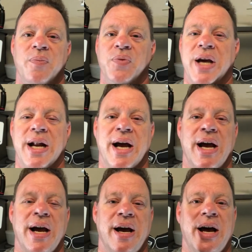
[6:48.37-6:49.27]
And I,
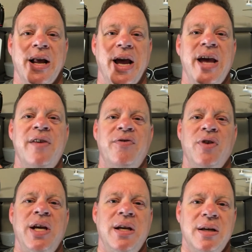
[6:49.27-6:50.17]
I, I
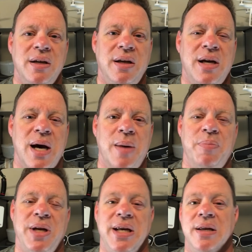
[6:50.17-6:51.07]
every
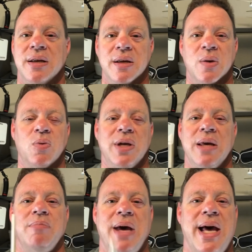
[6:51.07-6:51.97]
company will
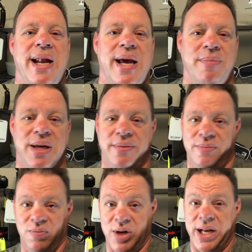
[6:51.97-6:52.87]
get mad at me.
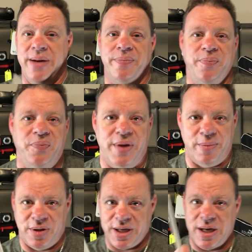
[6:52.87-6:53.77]
Ready? I'm
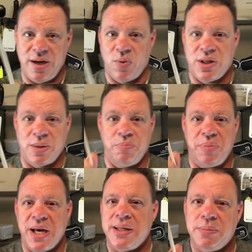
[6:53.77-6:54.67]
gonna tell you what the
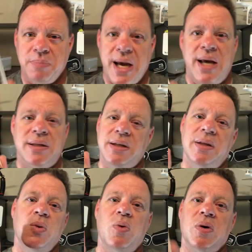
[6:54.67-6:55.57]
best mask in
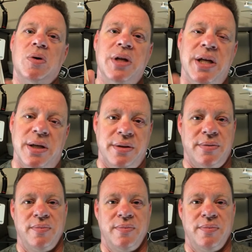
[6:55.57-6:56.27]
the world is.